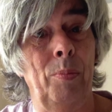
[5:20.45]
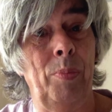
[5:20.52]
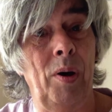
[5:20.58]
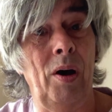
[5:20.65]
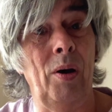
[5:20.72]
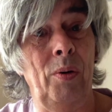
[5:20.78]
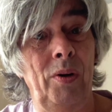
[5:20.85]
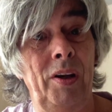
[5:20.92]
but
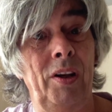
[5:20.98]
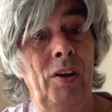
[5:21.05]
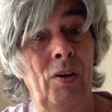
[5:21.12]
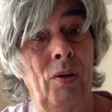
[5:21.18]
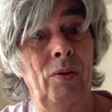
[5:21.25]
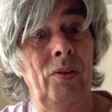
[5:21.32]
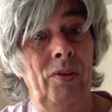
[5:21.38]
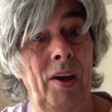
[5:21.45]
only in the
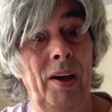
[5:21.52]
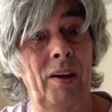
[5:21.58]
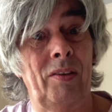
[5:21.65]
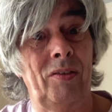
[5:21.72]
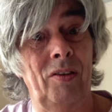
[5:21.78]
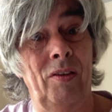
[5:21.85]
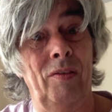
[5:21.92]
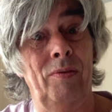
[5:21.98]
context
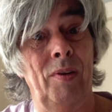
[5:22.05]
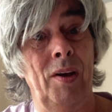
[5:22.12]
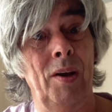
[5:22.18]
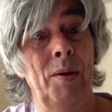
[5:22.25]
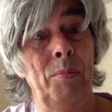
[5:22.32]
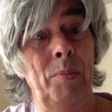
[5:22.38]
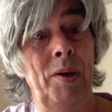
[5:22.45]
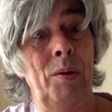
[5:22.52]
of
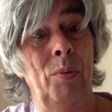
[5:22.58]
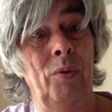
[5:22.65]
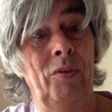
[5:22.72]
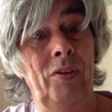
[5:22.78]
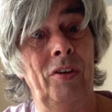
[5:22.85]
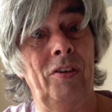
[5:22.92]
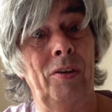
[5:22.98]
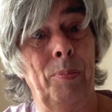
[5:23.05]
me
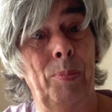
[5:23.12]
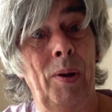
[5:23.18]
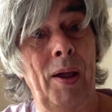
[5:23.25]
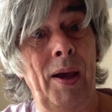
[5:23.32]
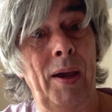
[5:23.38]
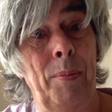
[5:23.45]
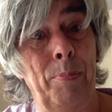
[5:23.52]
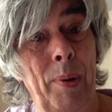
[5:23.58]
wanting to
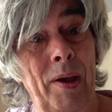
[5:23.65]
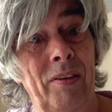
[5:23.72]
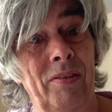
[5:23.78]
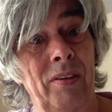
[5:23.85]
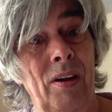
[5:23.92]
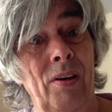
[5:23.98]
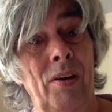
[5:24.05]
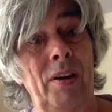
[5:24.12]
play bass
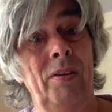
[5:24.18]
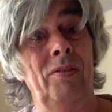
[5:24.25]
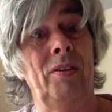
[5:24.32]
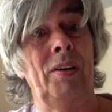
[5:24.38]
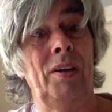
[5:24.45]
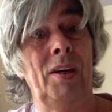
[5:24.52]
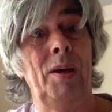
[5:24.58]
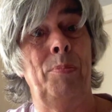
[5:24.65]
lines and
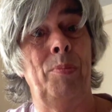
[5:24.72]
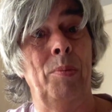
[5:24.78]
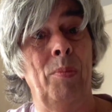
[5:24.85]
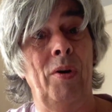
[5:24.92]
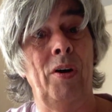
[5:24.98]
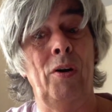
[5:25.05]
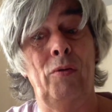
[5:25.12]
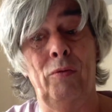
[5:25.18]
keeping my
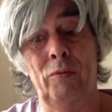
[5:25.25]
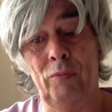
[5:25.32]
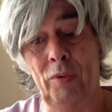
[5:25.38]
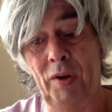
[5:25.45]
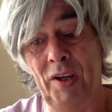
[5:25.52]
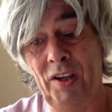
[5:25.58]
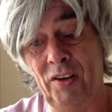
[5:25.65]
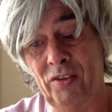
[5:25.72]
own
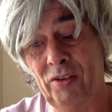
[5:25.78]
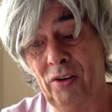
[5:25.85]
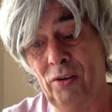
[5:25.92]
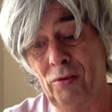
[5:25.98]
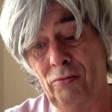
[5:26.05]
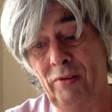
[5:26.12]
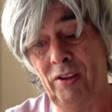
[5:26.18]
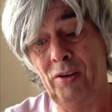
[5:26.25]
internal
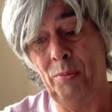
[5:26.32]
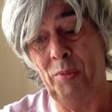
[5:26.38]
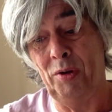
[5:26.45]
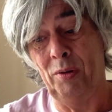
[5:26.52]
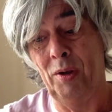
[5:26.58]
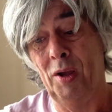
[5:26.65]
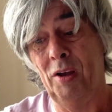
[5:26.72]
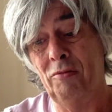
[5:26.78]
rhythm and
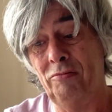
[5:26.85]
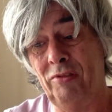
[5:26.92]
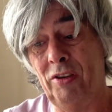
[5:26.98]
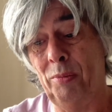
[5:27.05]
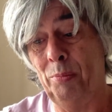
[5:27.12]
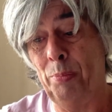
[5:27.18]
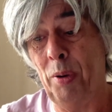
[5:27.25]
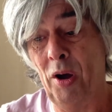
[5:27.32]

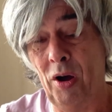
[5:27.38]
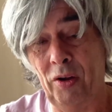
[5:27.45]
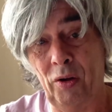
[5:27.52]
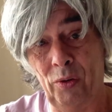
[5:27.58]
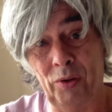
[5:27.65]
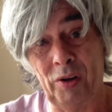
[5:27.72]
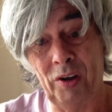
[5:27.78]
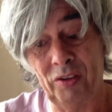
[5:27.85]
rhythm part
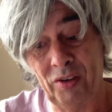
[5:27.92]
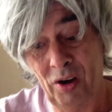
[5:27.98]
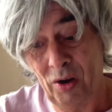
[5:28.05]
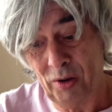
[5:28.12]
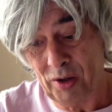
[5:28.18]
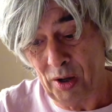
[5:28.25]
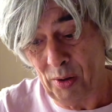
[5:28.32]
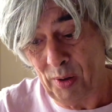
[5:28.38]
on the guitar
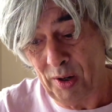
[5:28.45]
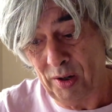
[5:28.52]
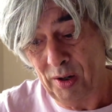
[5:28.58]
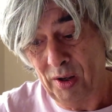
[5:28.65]
going.